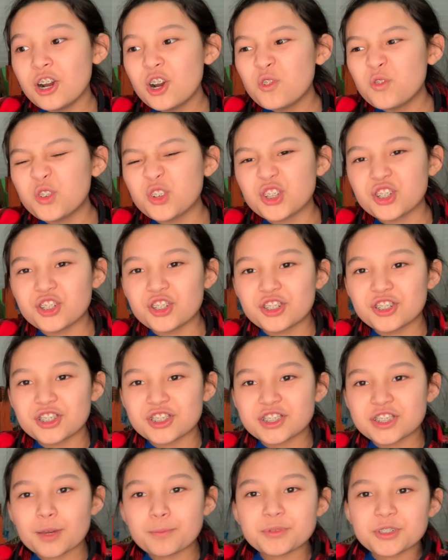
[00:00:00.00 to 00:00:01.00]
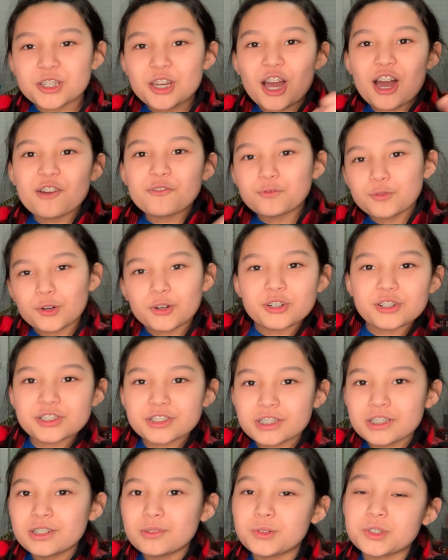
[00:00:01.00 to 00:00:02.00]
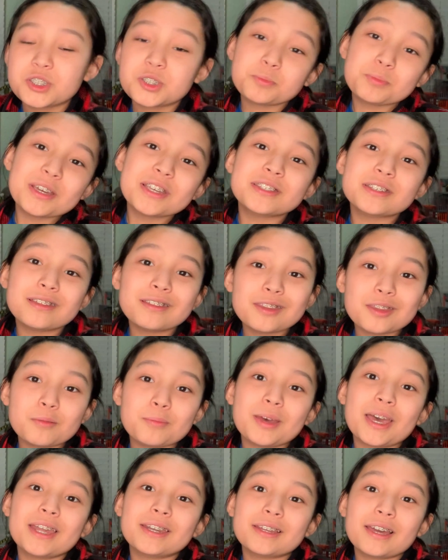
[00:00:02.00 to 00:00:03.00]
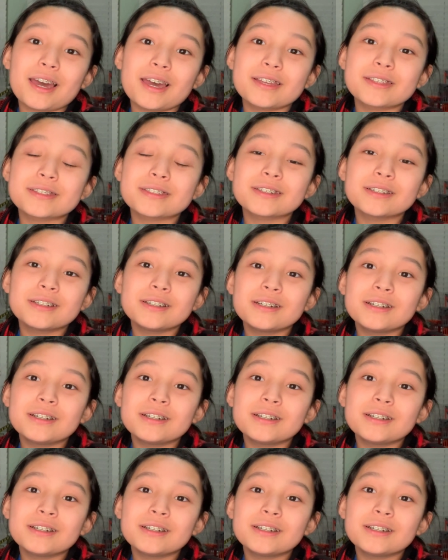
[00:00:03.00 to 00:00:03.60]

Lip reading: for the Decepticon Force, which is basically the bad guys,